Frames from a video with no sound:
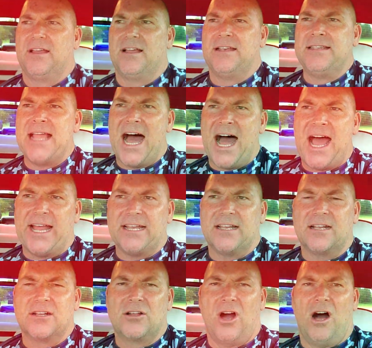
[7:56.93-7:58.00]
Not
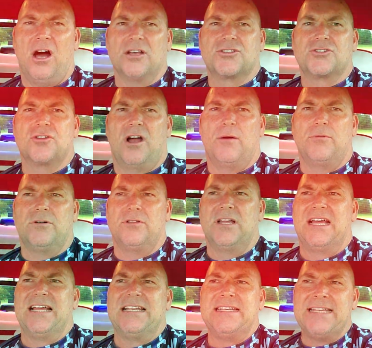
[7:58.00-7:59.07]
cause trouble,
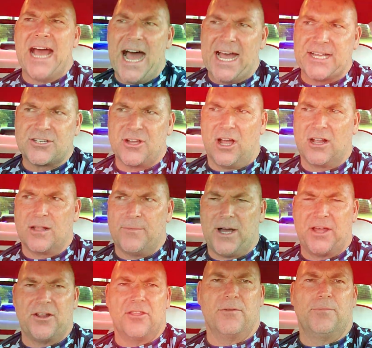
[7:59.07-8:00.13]
not talk
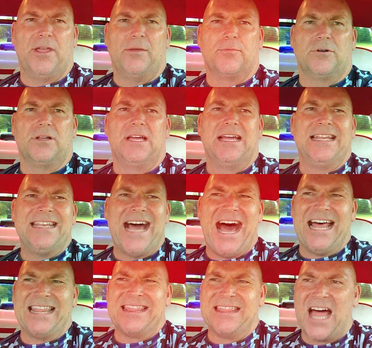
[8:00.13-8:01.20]
about people,
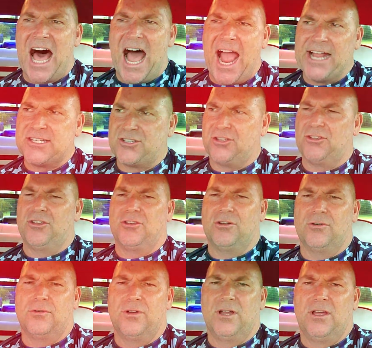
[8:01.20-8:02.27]
not lie to
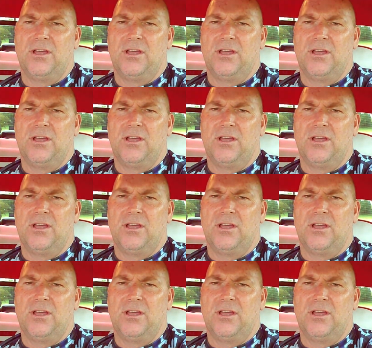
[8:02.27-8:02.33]
you.